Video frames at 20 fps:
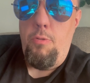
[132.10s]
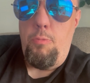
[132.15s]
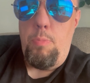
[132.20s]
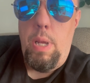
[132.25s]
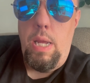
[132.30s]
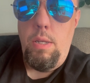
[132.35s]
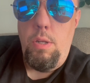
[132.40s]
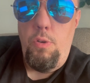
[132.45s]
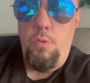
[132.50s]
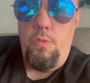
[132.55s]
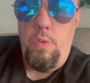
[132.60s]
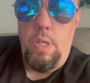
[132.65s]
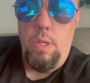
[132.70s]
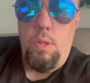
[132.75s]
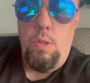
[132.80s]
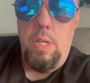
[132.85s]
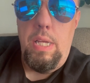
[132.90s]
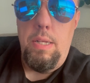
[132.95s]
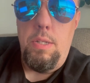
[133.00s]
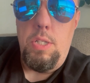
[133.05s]
of pain you feel
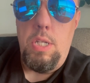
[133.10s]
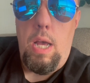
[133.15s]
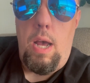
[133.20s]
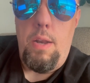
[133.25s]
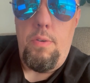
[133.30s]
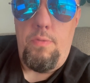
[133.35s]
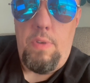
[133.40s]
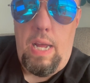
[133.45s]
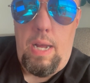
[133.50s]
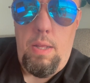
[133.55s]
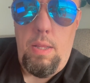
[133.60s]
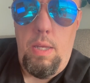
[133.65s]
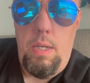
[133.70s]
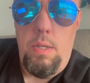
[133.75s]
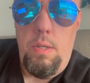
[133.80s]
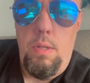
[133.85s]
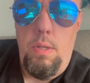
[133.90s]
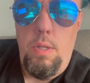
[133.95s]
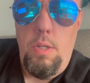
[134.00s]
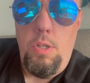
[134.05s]
is not valid.
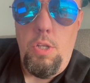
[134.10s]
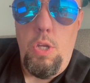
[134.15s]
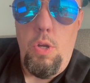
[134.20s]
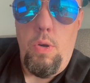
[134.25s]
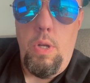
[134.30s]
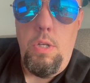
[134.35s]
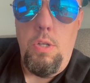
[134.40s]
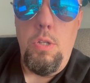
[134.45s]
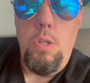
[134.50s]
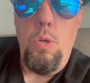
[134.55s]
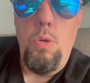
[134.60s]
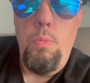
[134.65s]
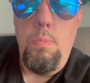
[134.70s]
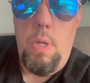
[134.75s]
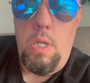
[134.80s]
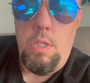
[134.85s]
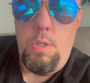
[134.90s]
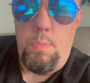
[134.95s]
You're in too much